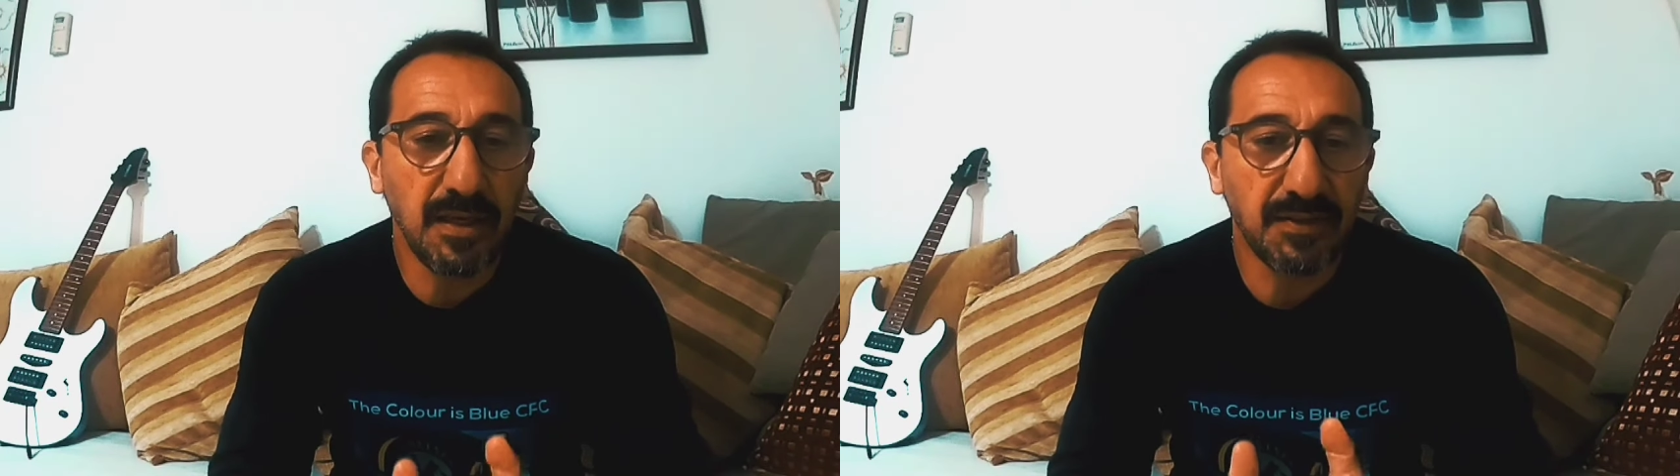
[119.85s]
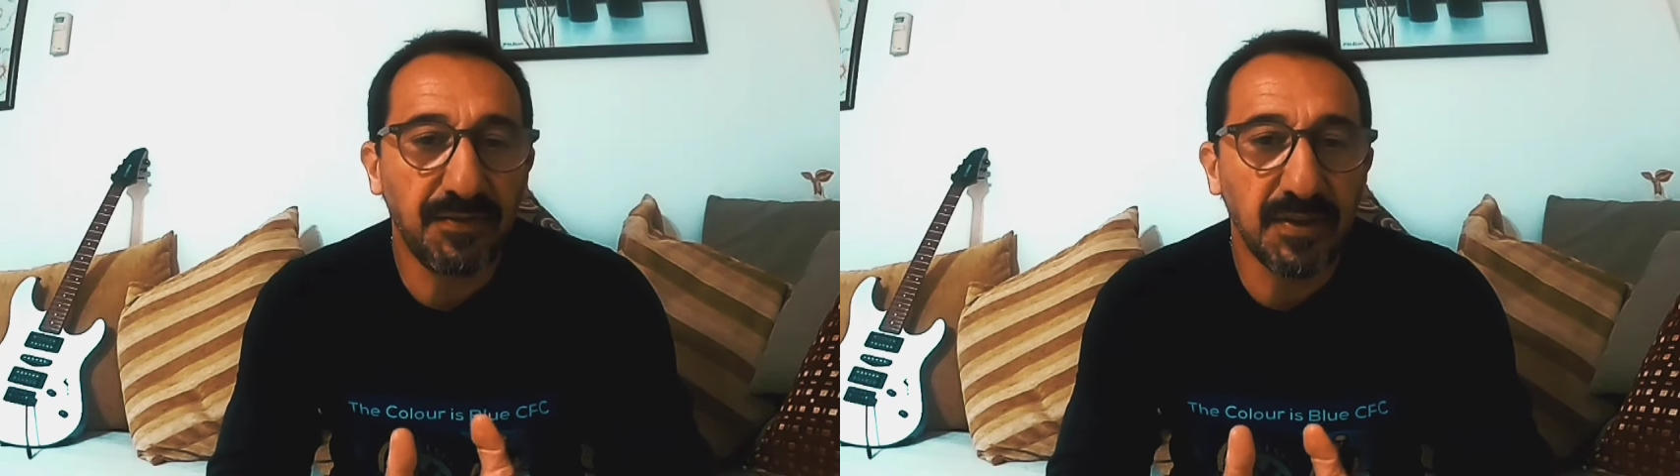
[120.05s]

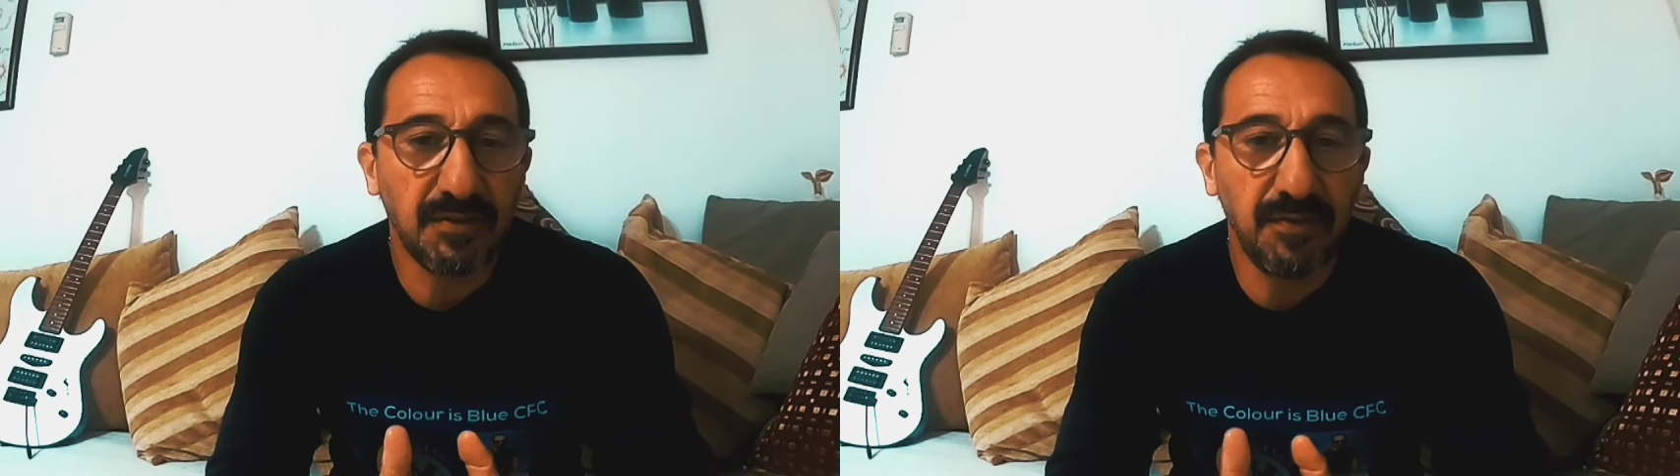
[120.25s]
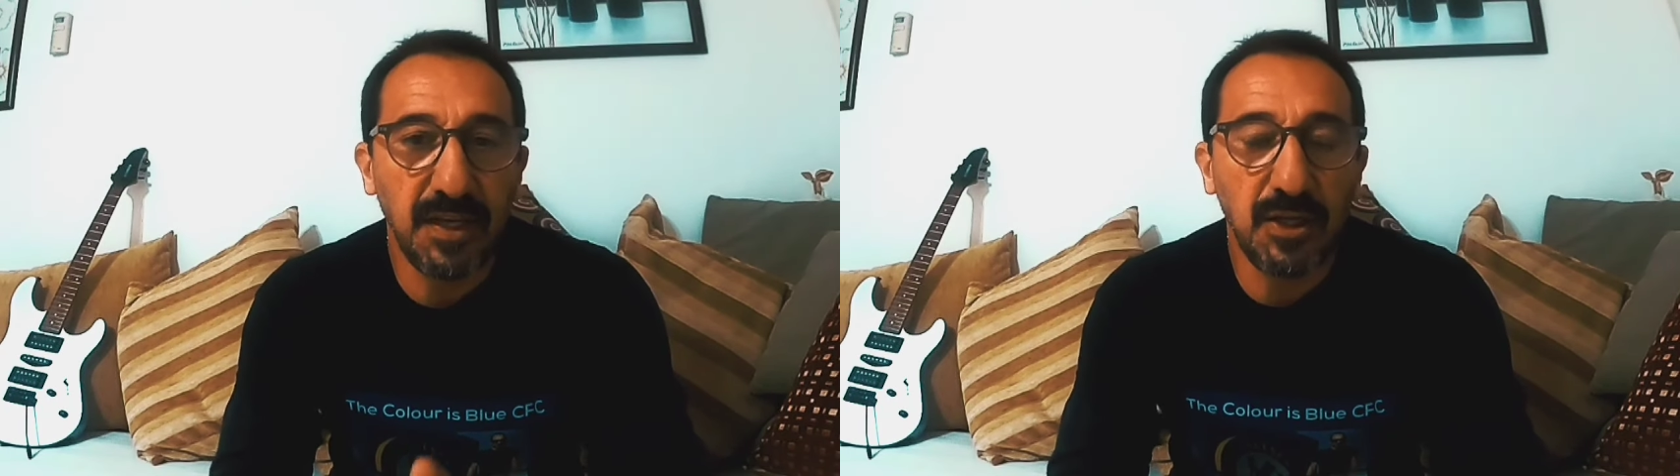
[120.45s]
this
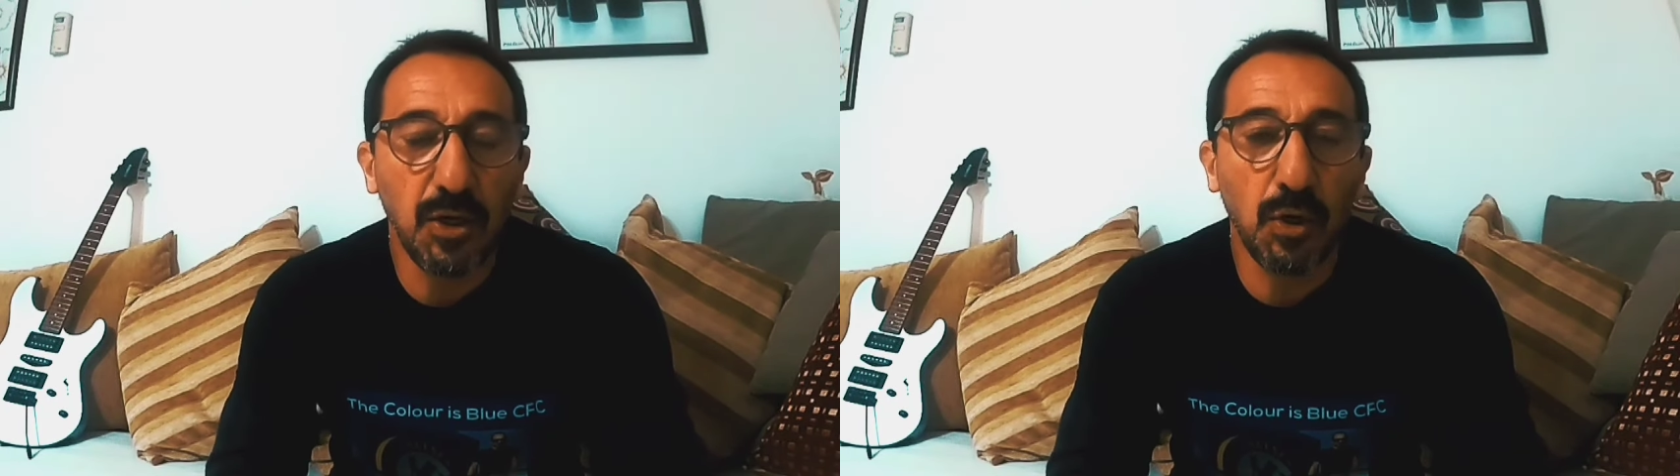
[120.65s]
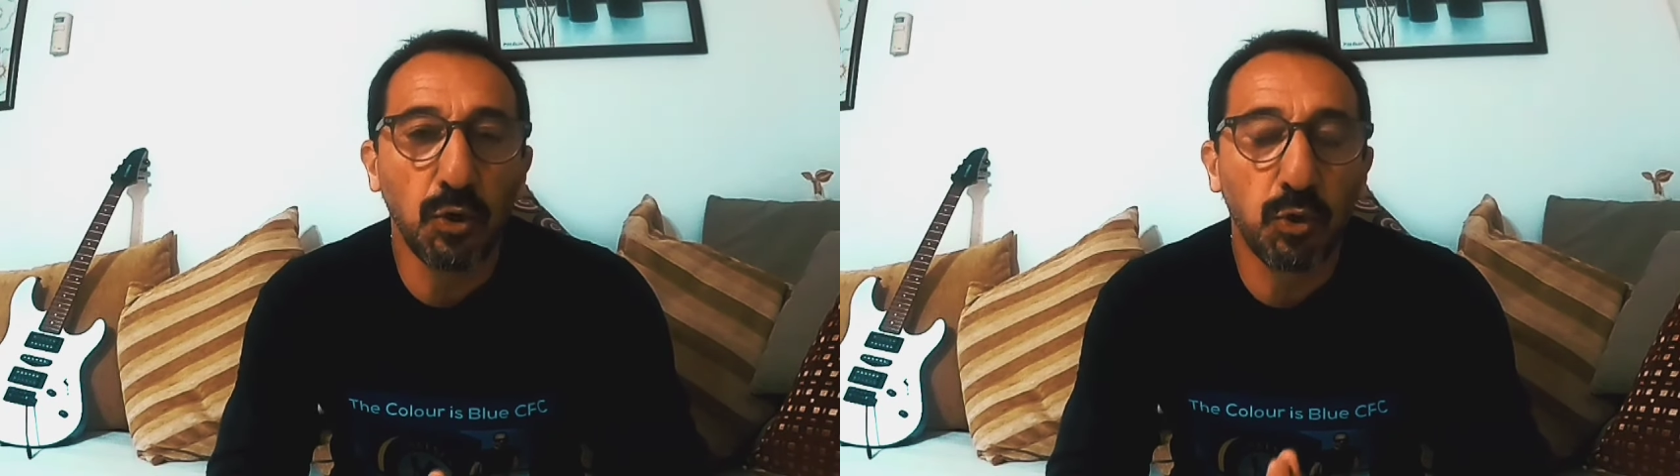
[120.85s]
first
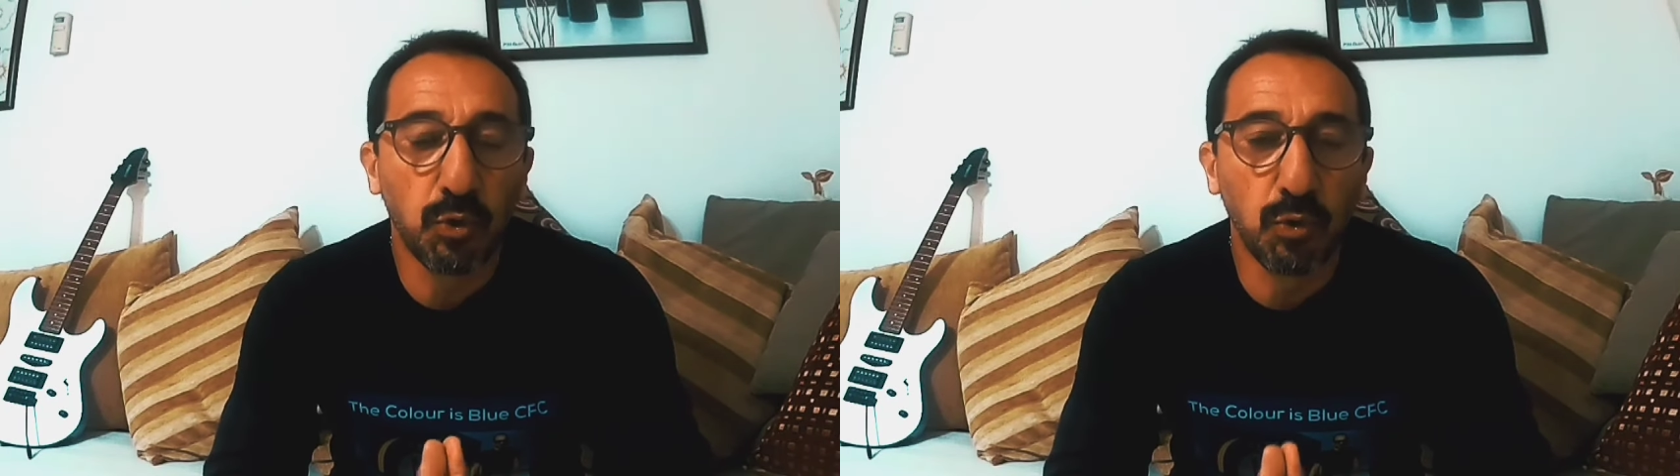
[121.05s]
video